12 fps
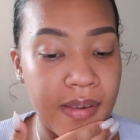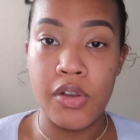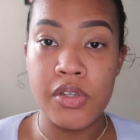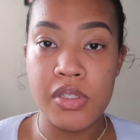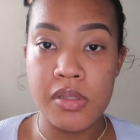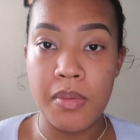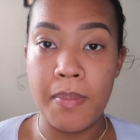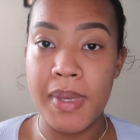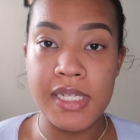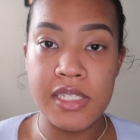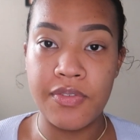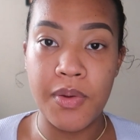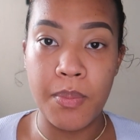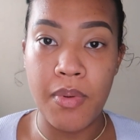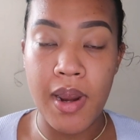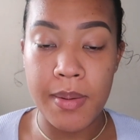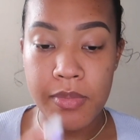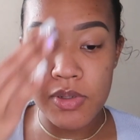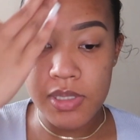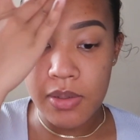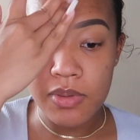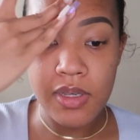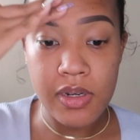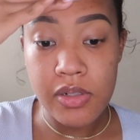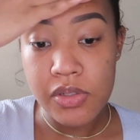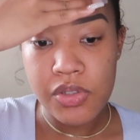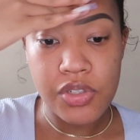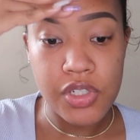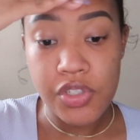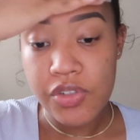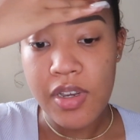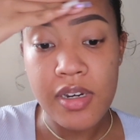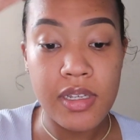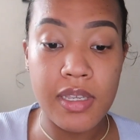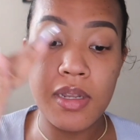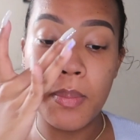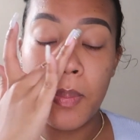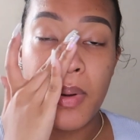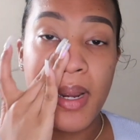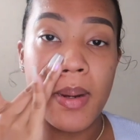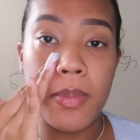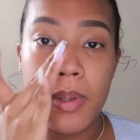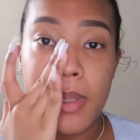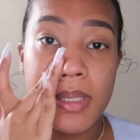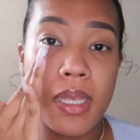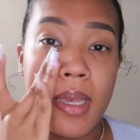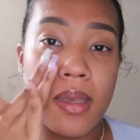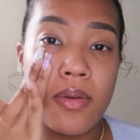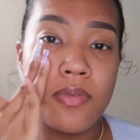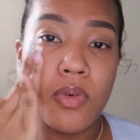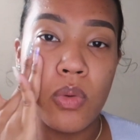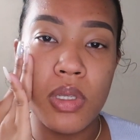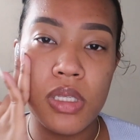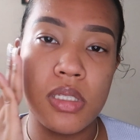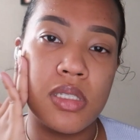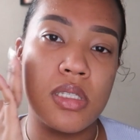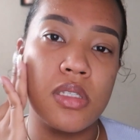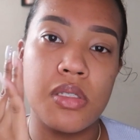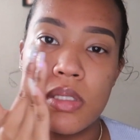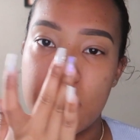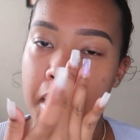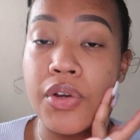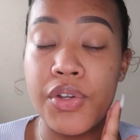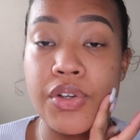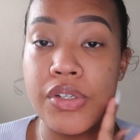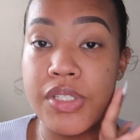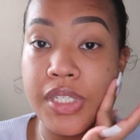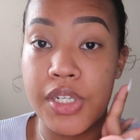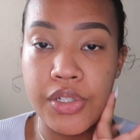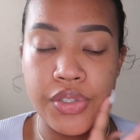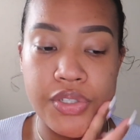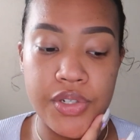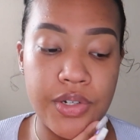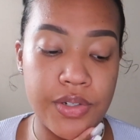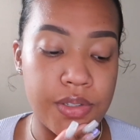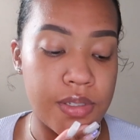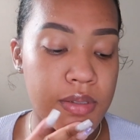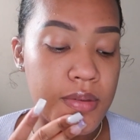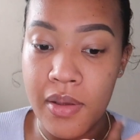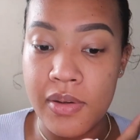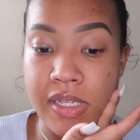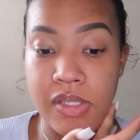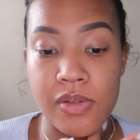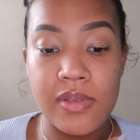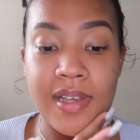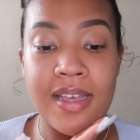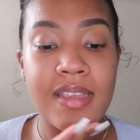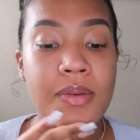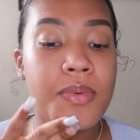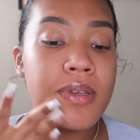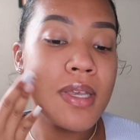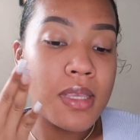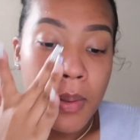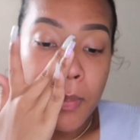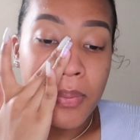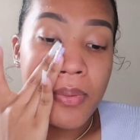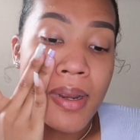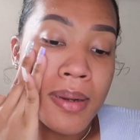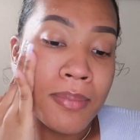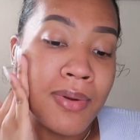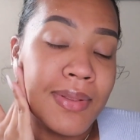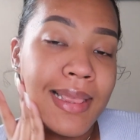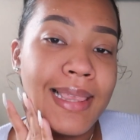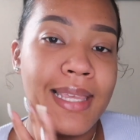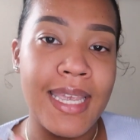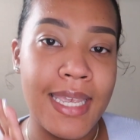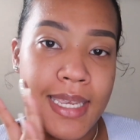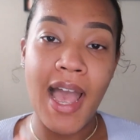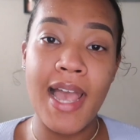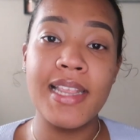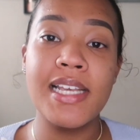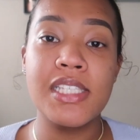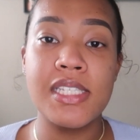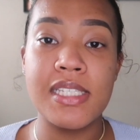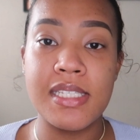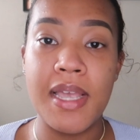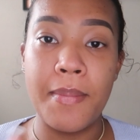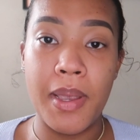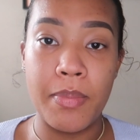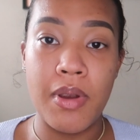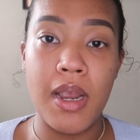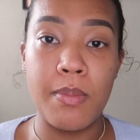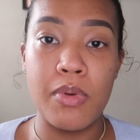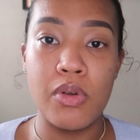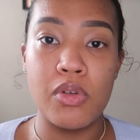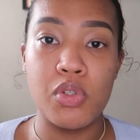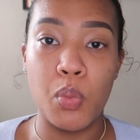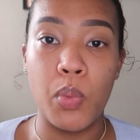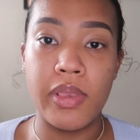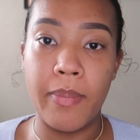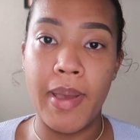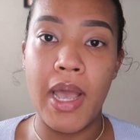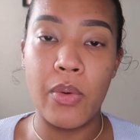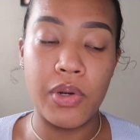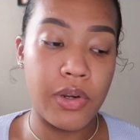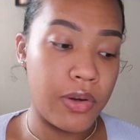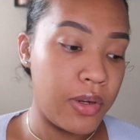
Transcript: There's many different primers out there. Just try to get a primer that focuses on your skin concerns. Okay, so now that we got the primer laid, I like to set my primers with a powder.